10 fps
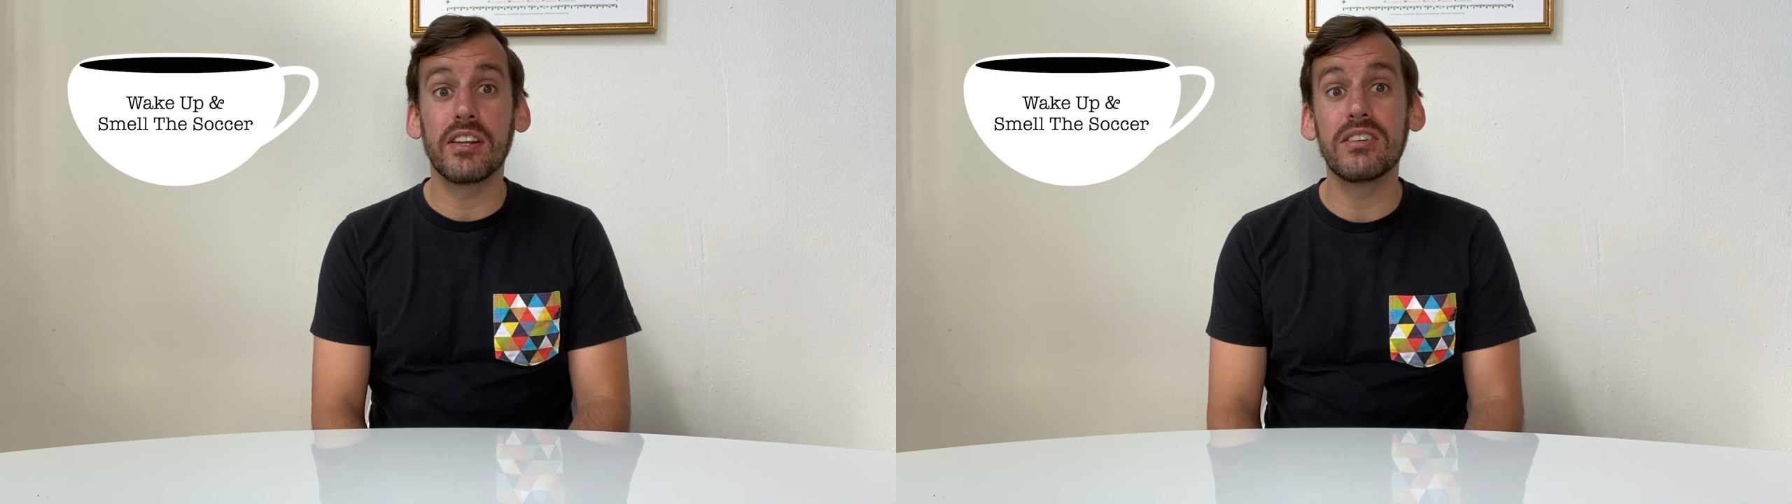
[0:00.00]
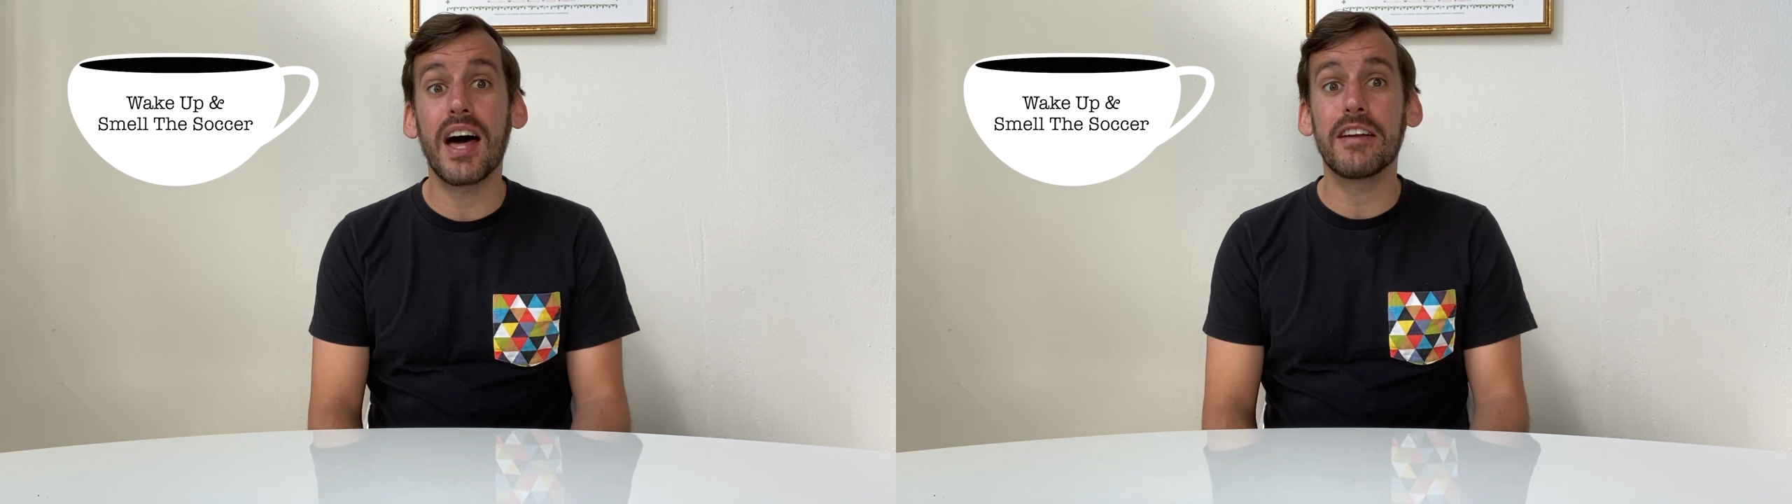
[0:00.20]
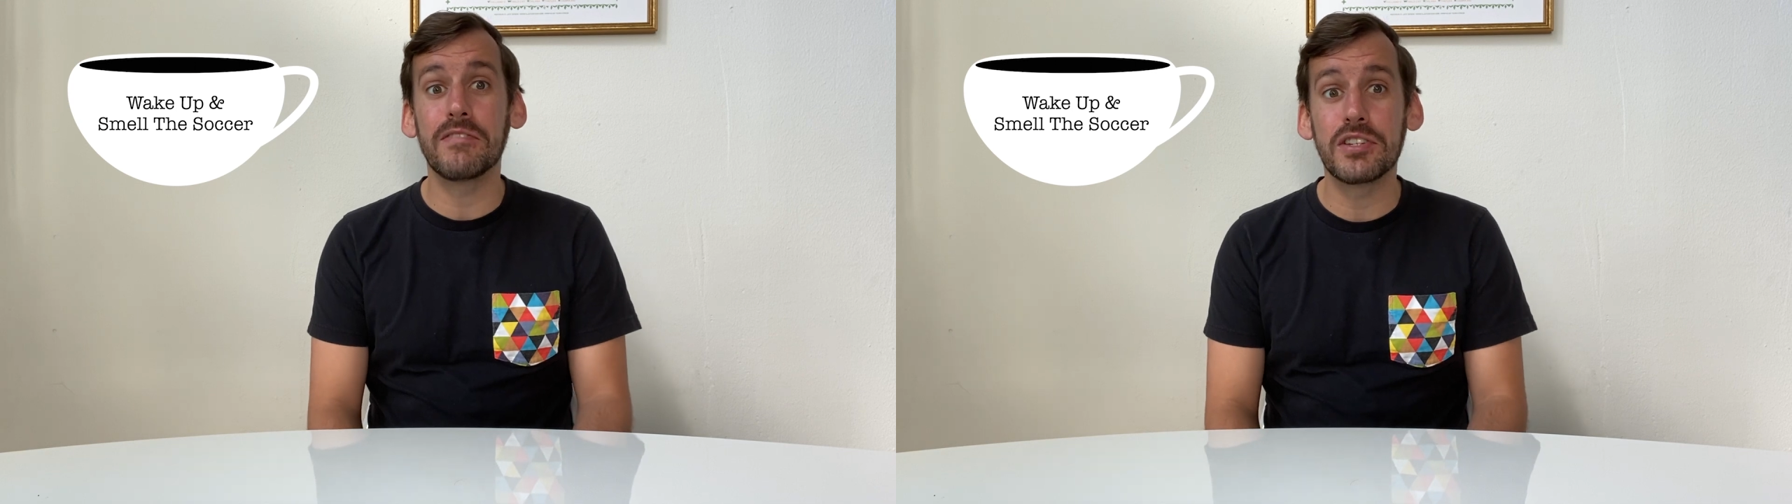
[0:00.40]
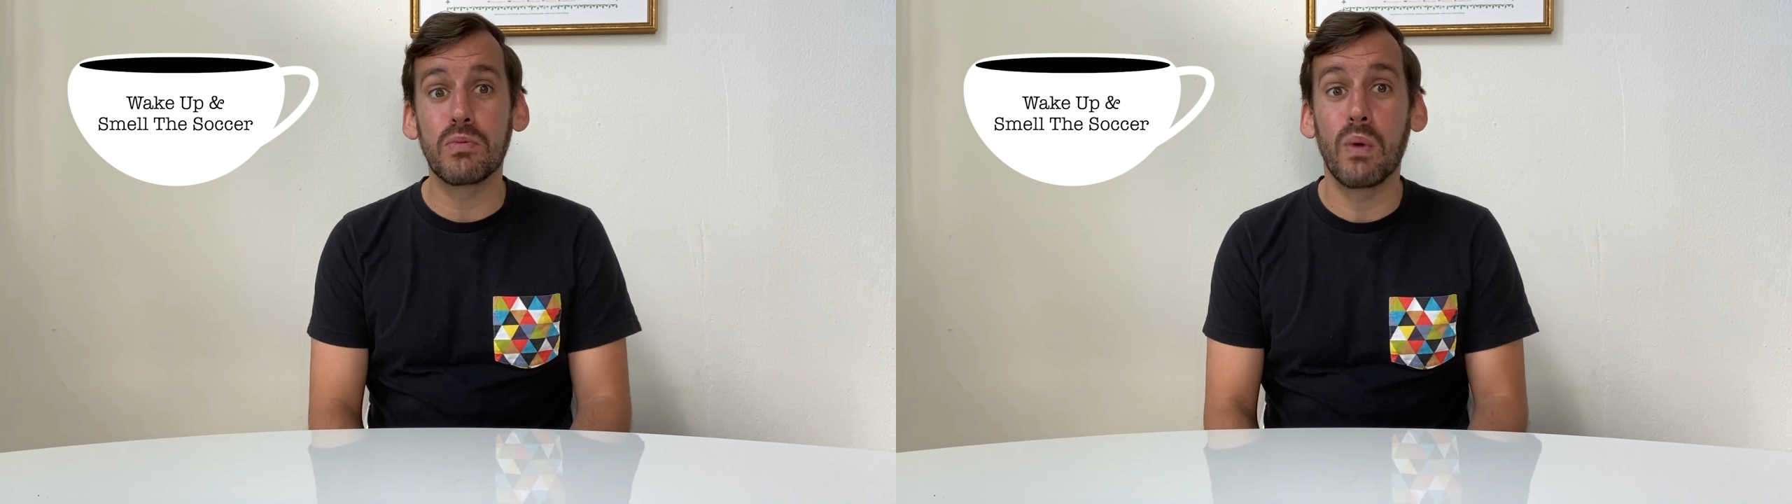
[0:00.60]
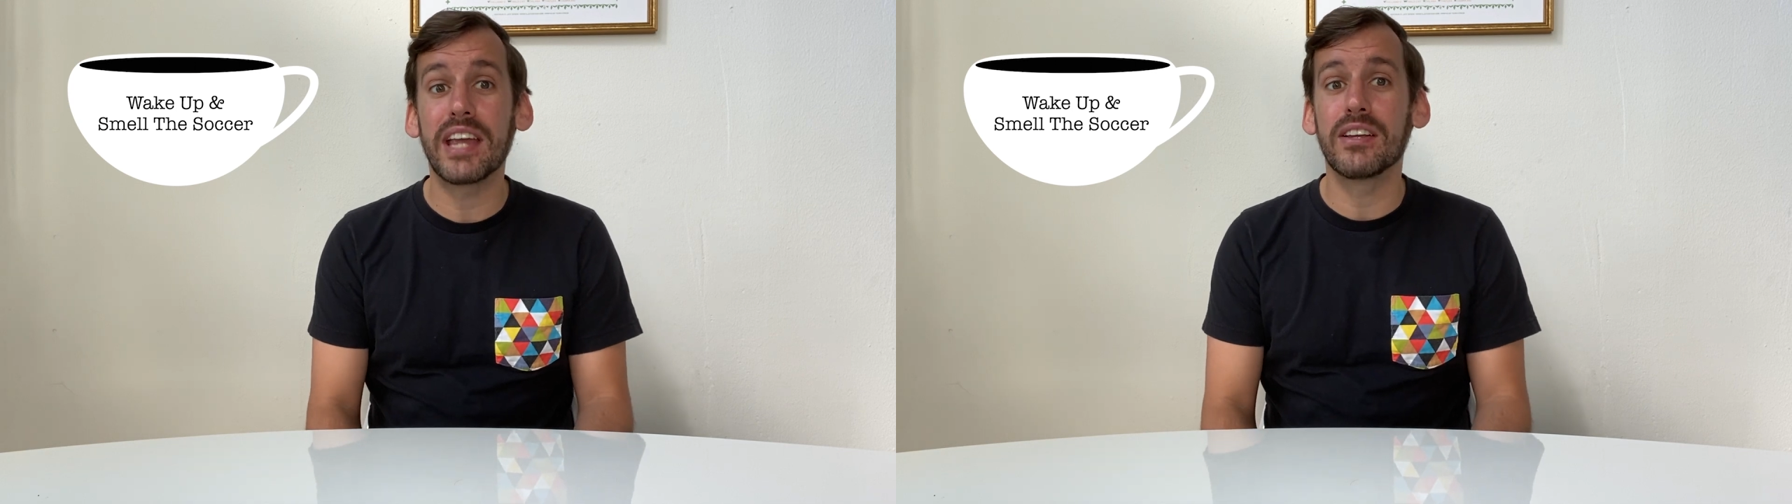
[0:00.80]
lot of his
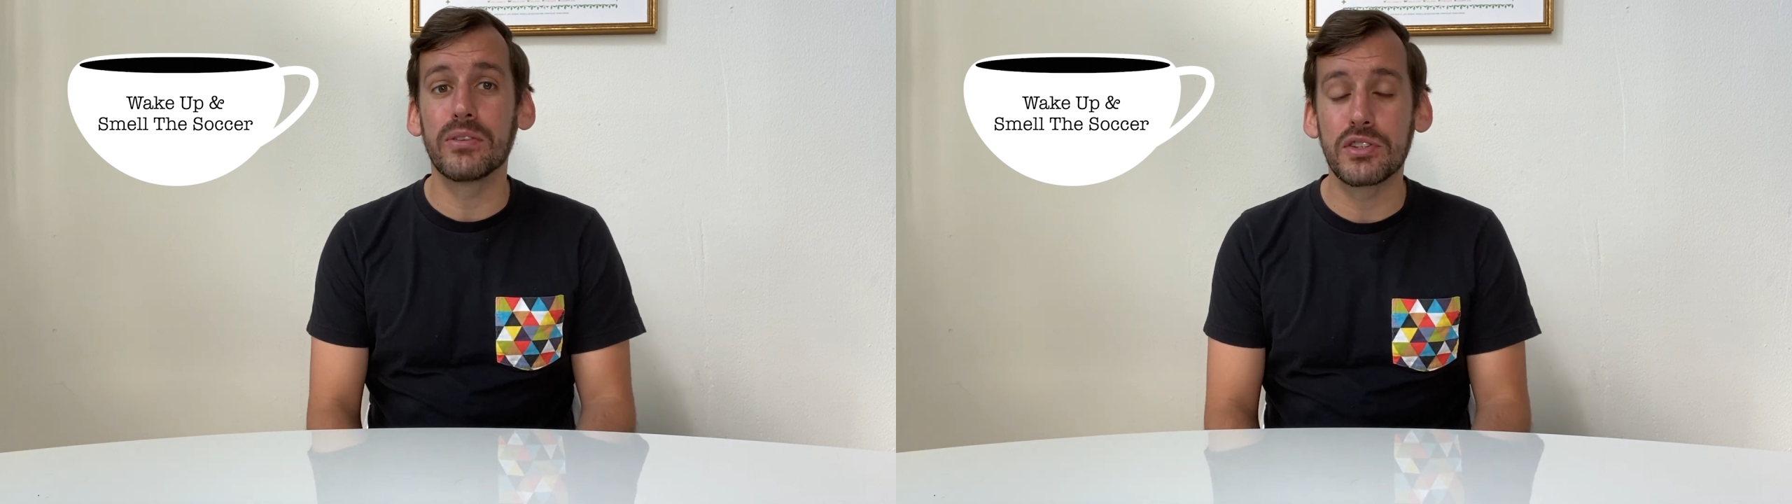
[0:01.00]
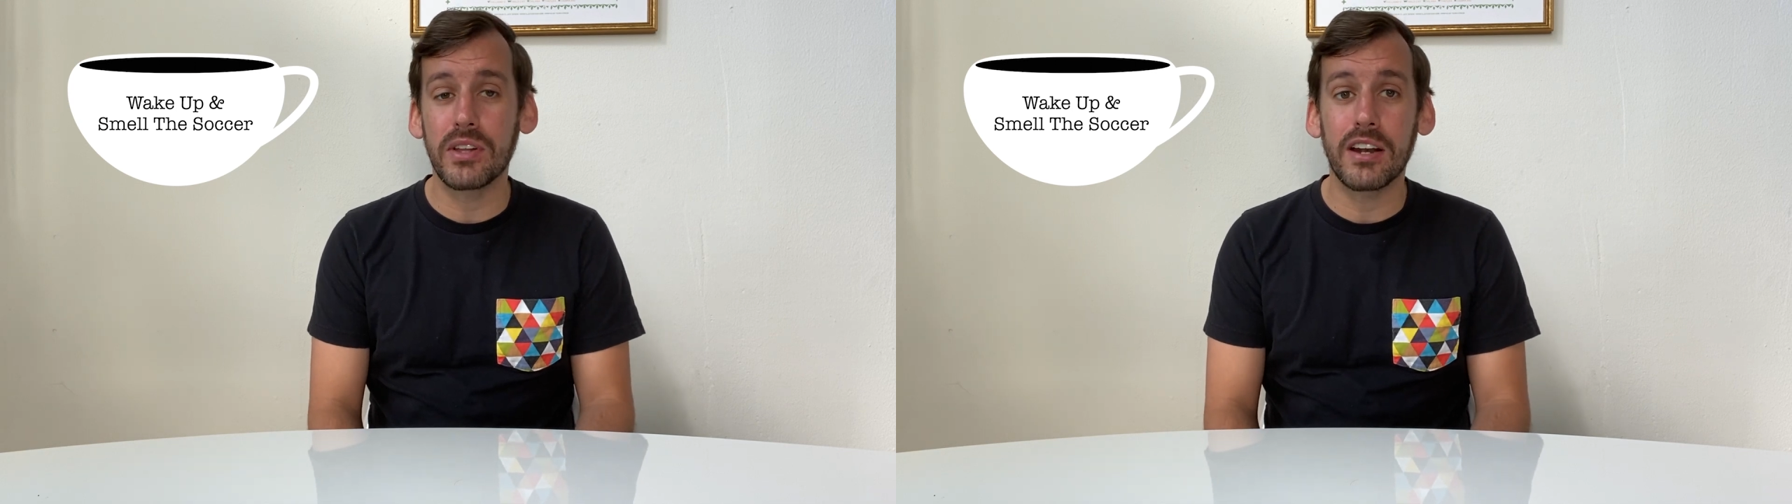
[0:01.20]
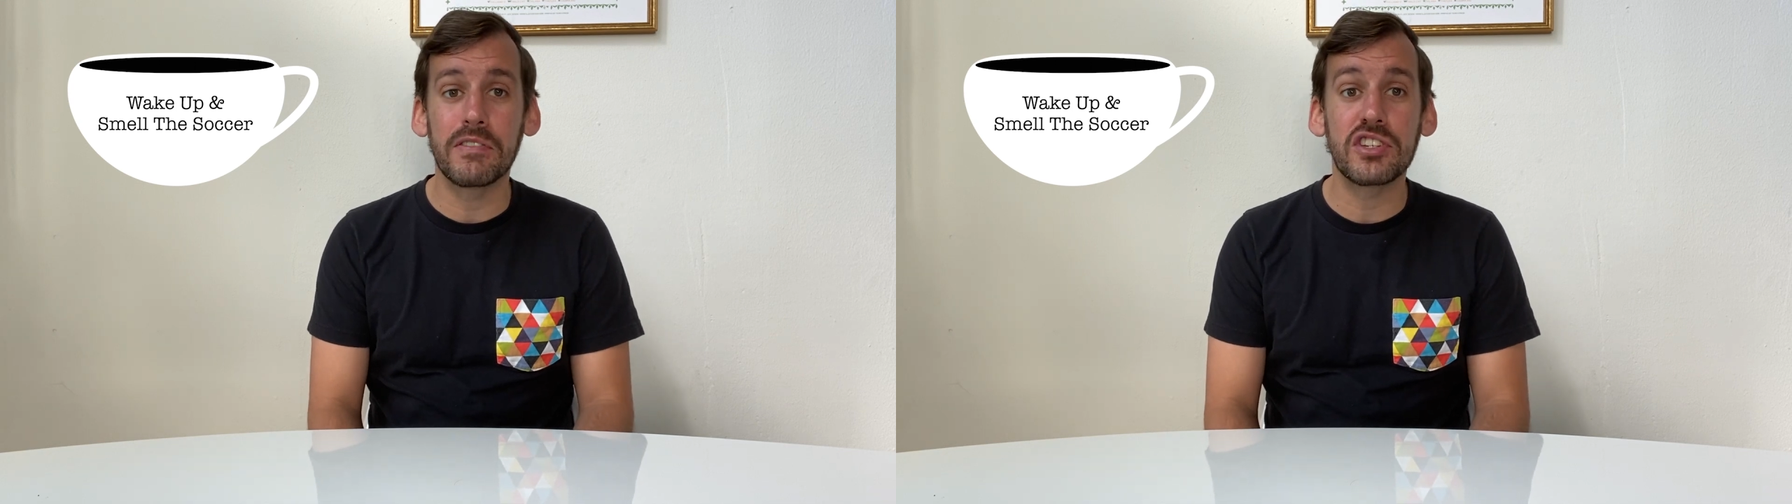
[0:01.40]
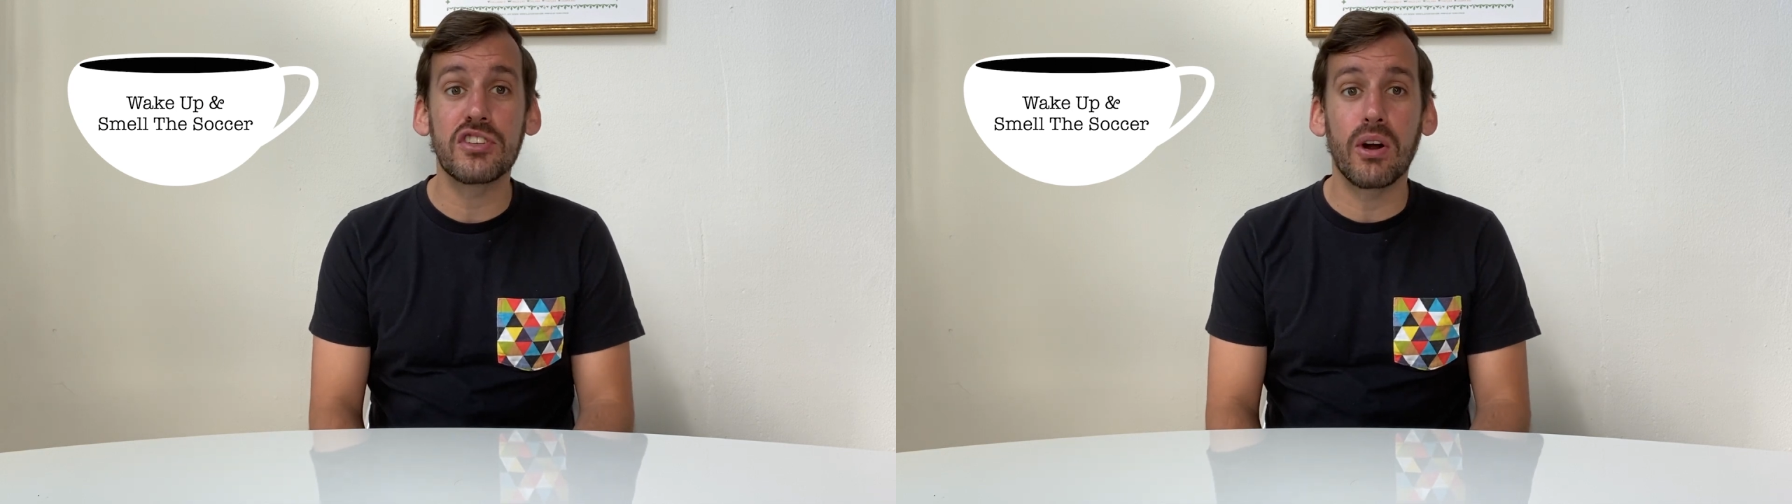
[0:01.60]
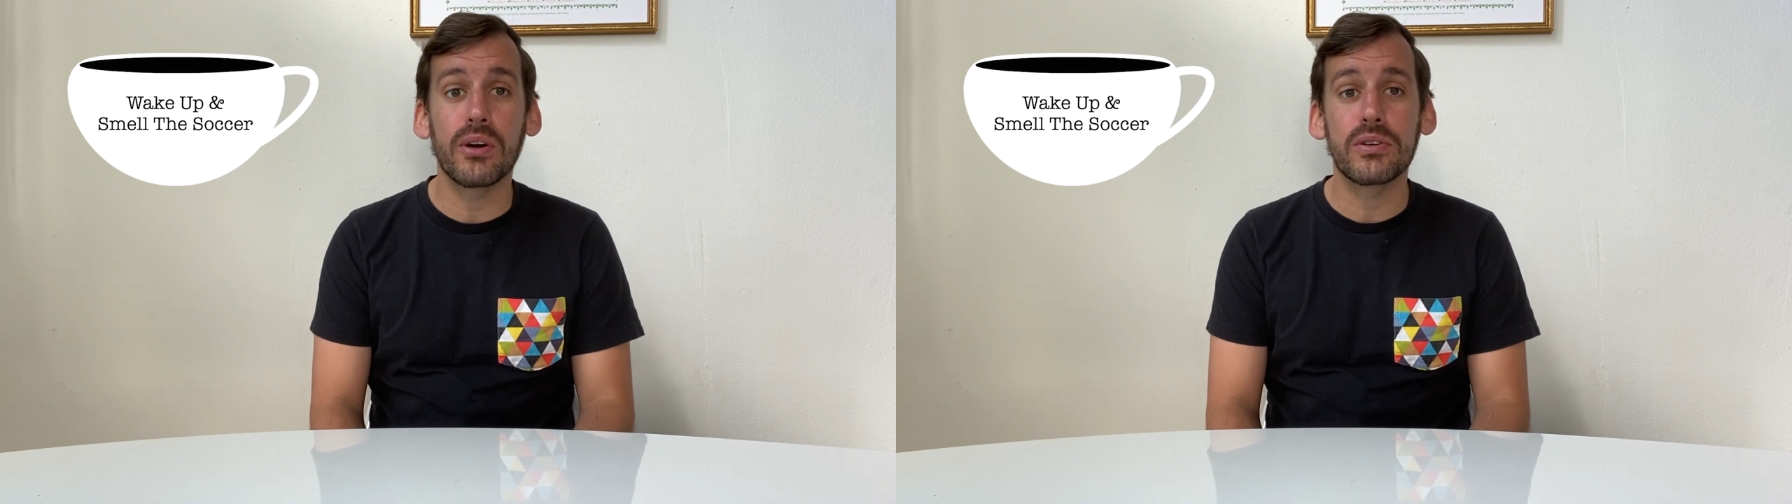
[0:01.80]
regulars, a lot of his
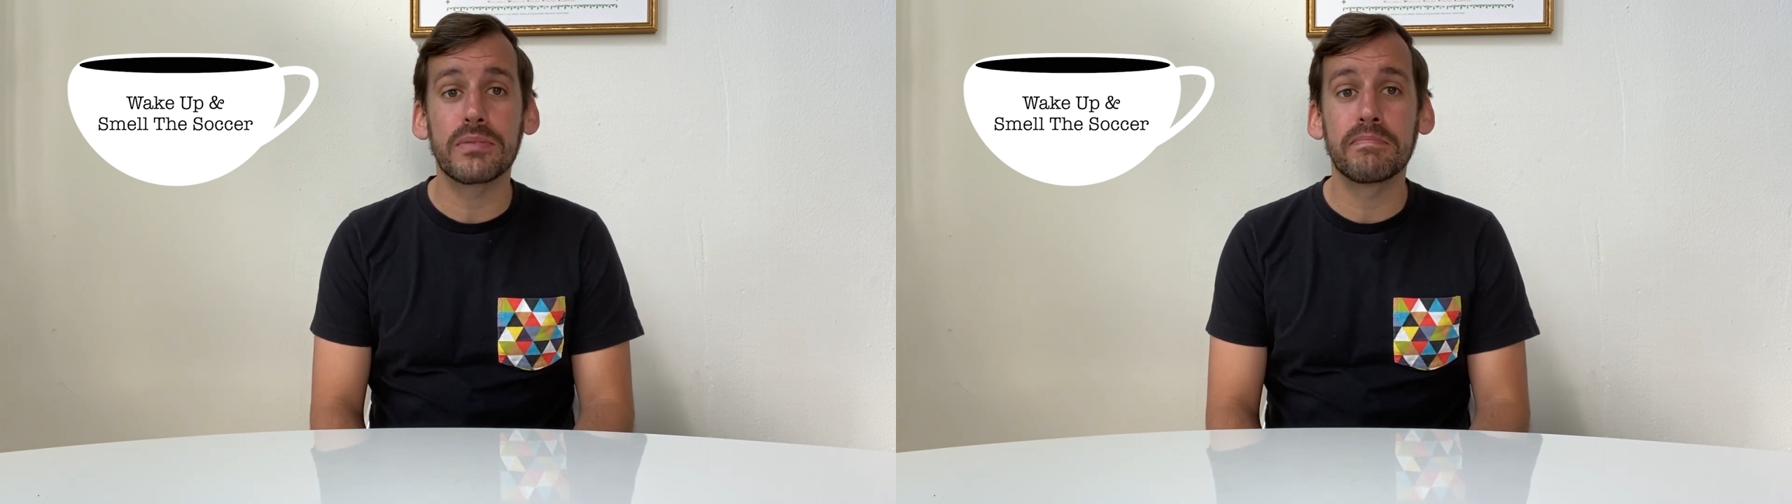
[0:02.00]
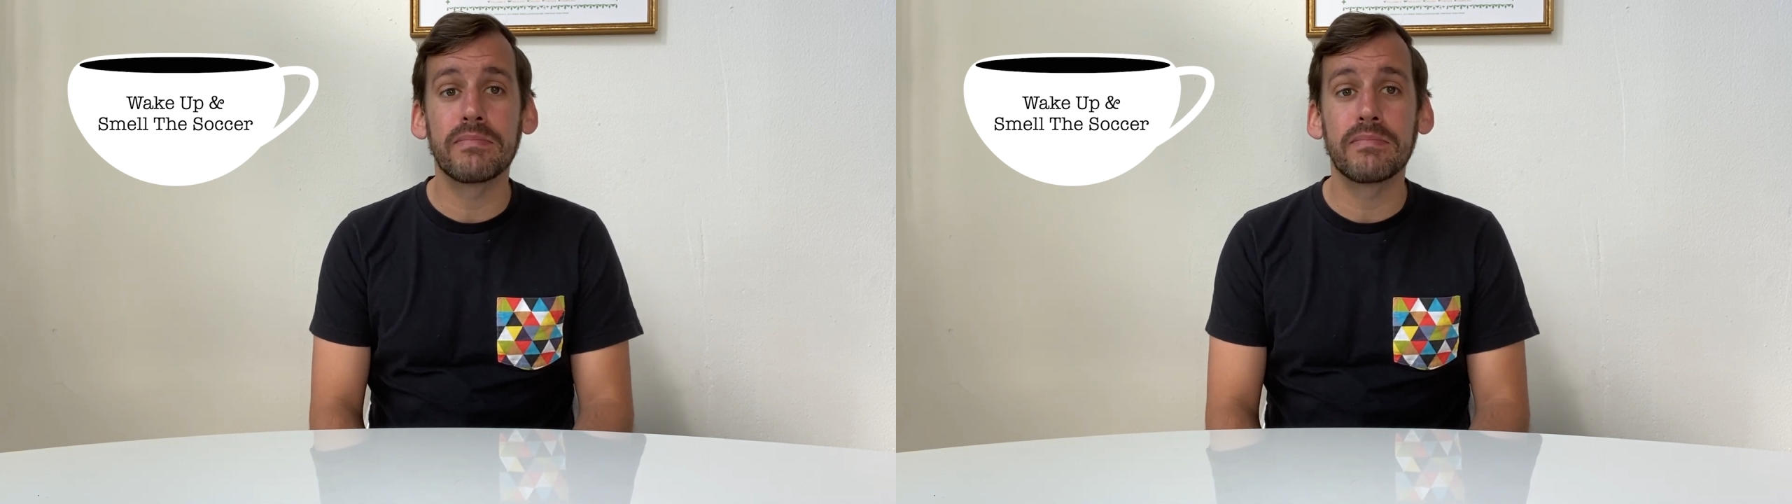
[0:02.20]
starters.